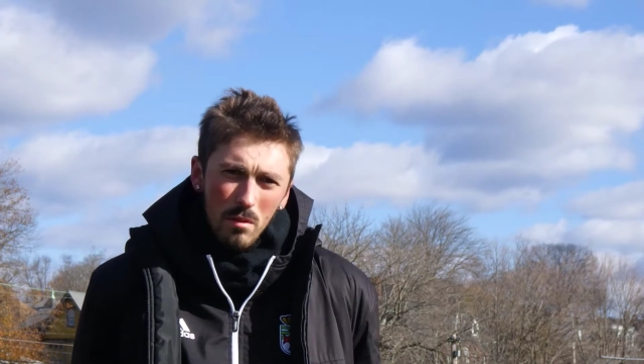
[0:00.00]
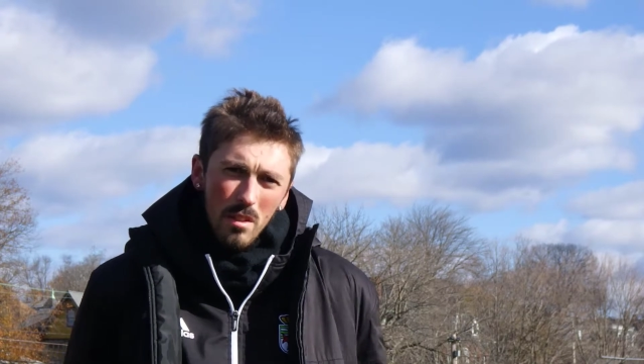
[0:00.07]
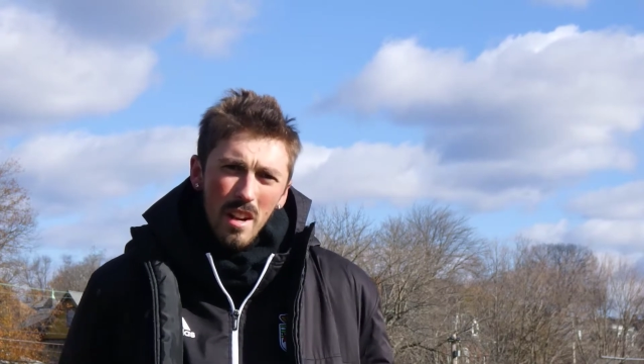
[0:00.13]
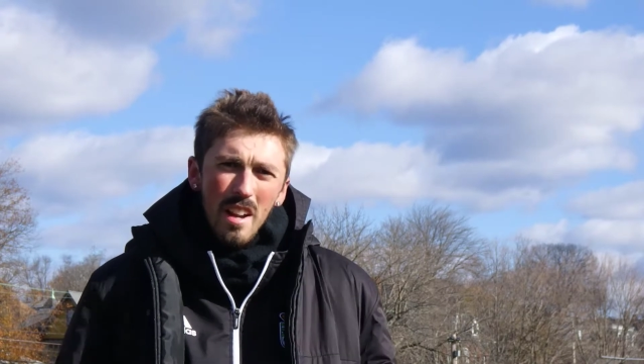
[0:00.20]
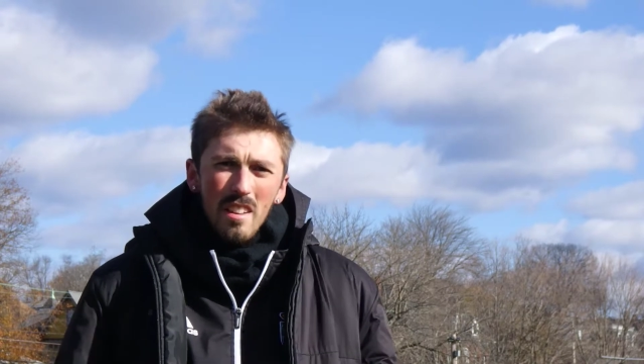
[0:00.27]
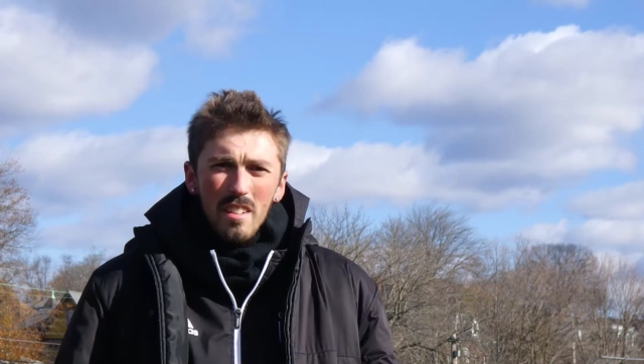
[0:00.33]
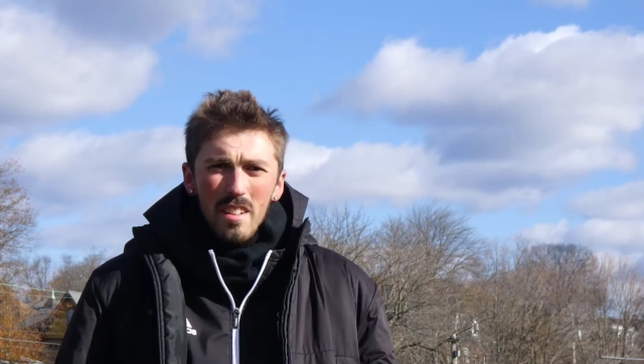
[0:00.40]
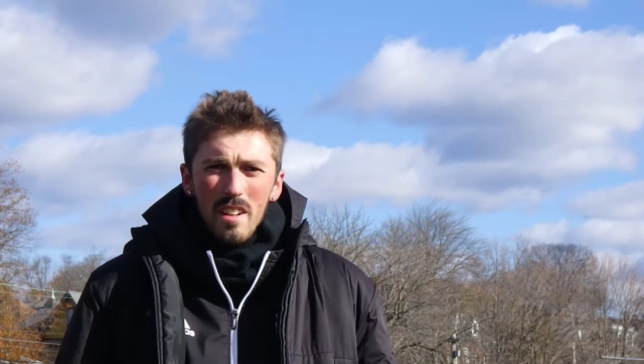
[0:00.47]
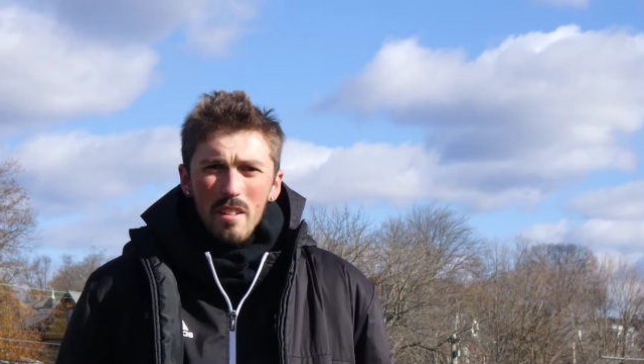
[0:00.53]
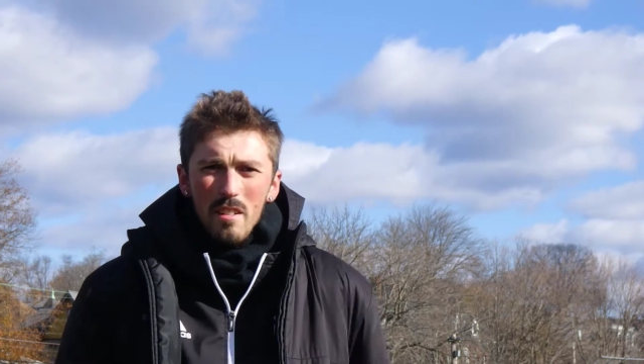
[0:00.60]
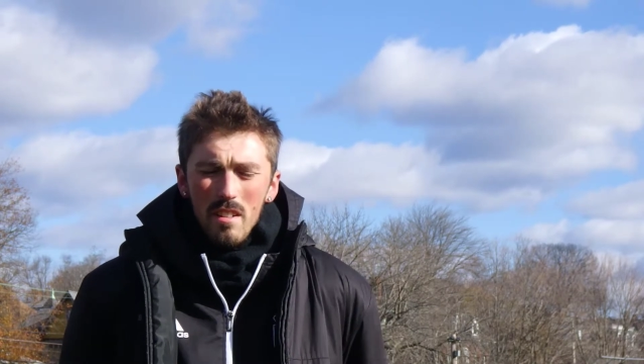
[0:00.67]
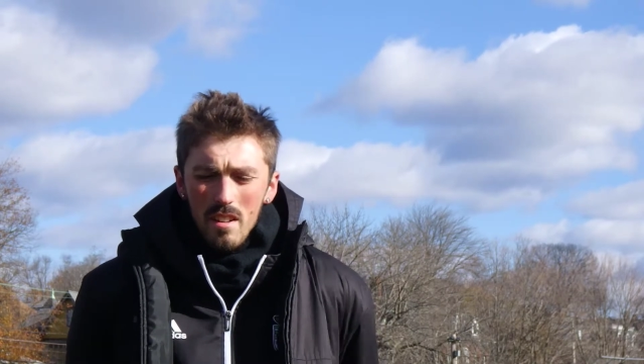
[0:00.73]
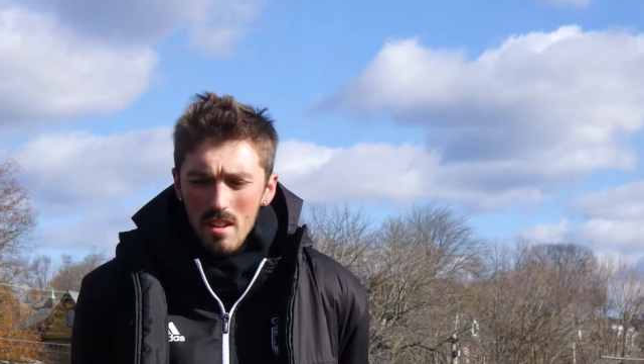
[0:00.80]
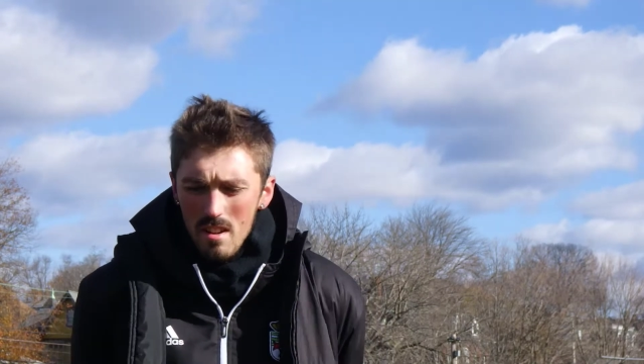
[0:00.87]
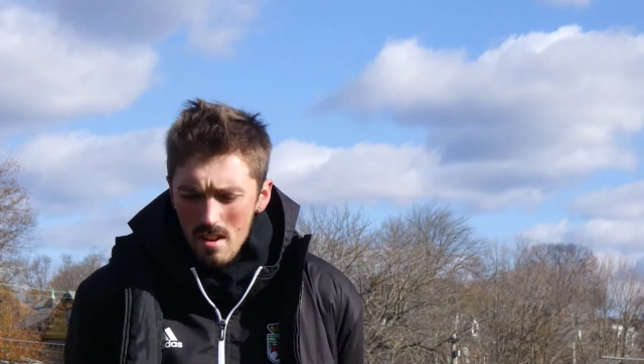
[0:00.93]
Rhode Island
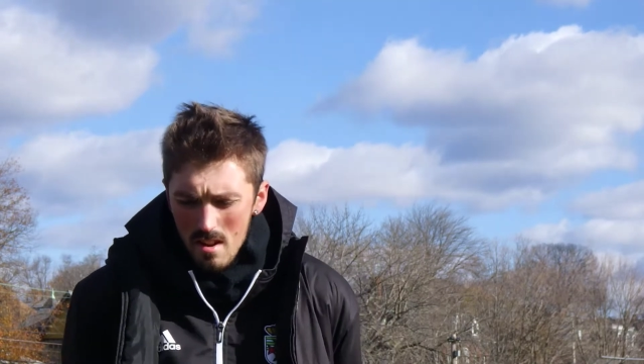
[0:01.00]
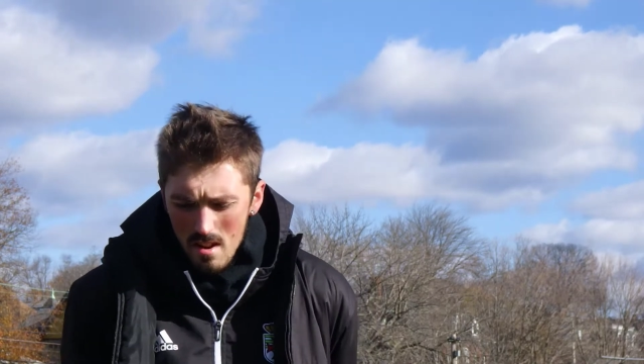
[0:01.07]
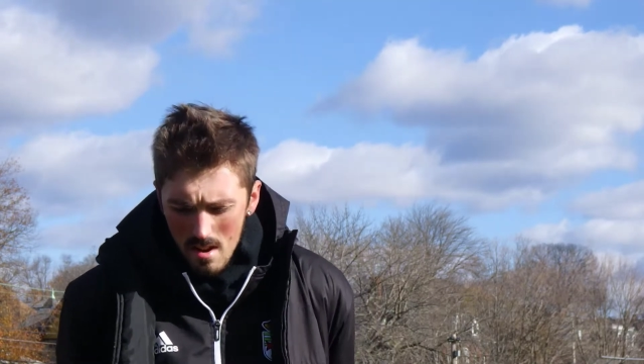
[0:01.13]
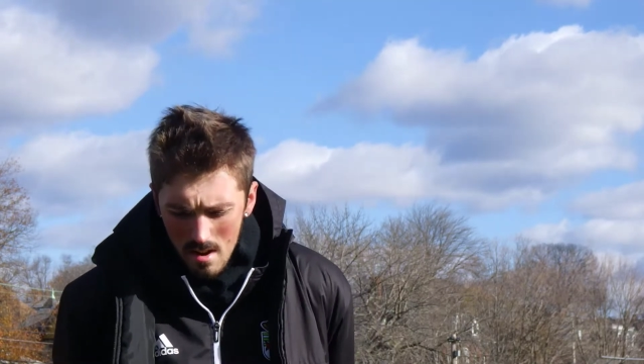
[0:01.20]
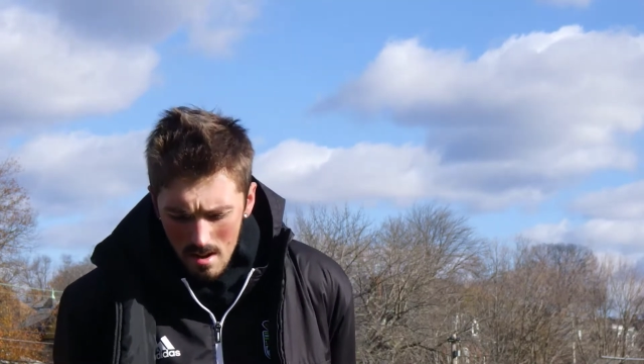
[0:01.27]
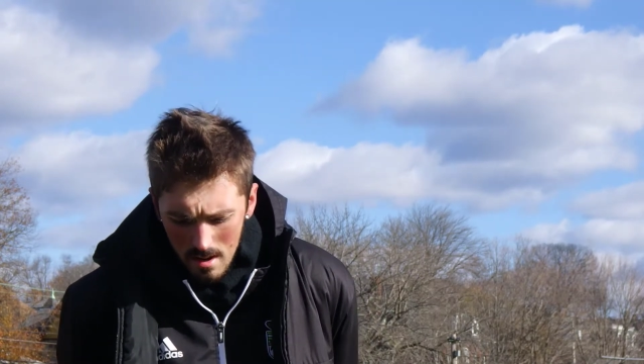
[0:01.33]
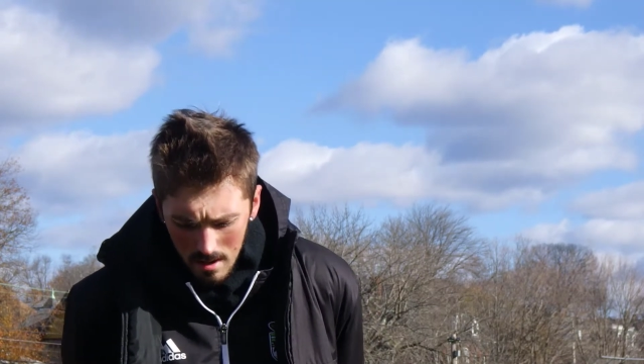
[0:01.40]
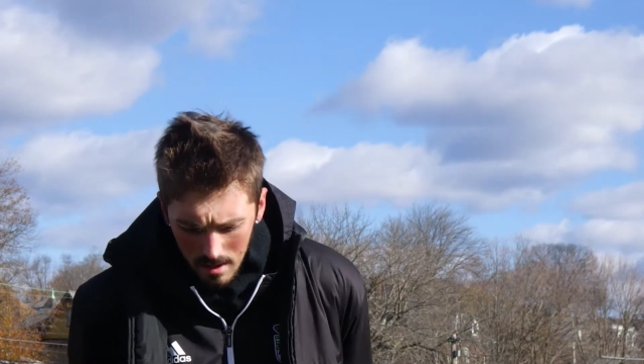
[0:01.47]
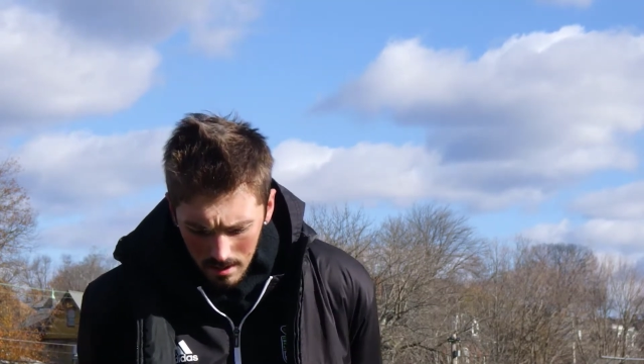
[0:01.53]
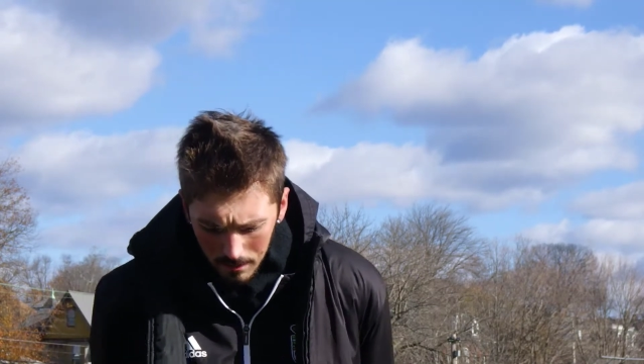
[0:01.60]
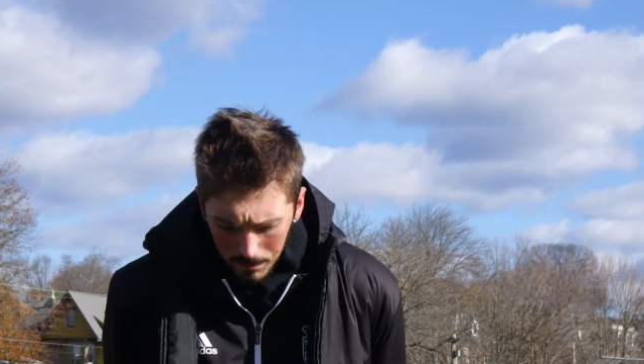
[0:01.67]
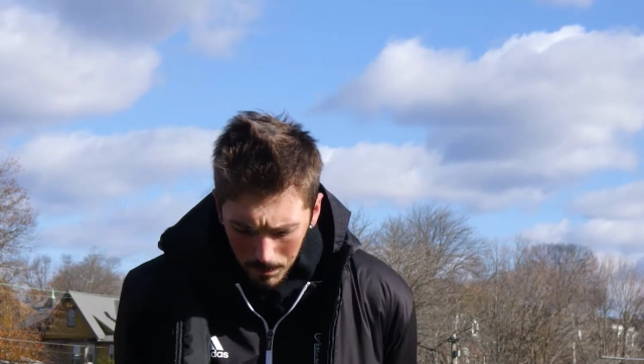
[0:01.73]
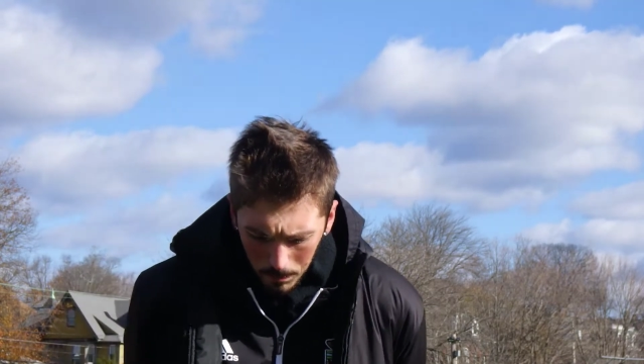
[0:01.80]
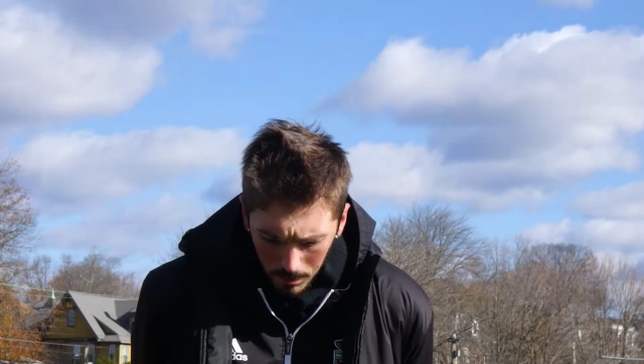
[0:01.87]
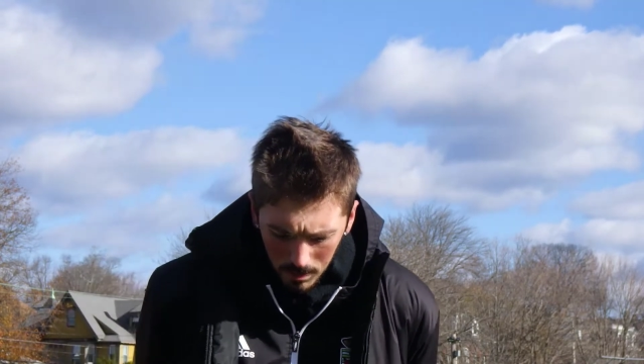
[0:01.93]
area.
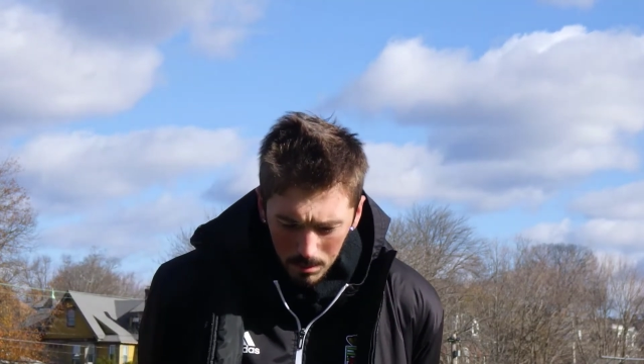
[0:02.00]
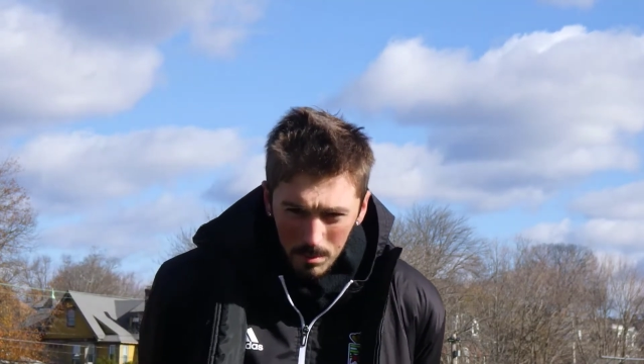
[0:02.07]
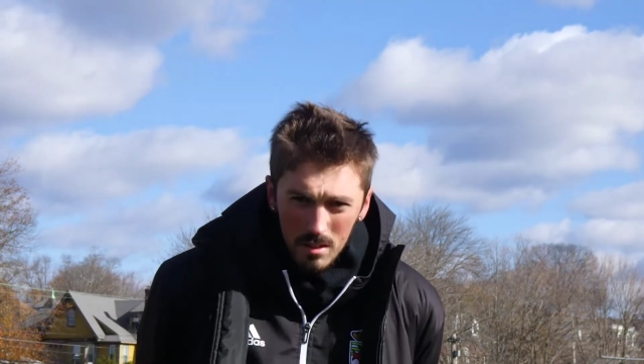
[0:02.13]
I've been working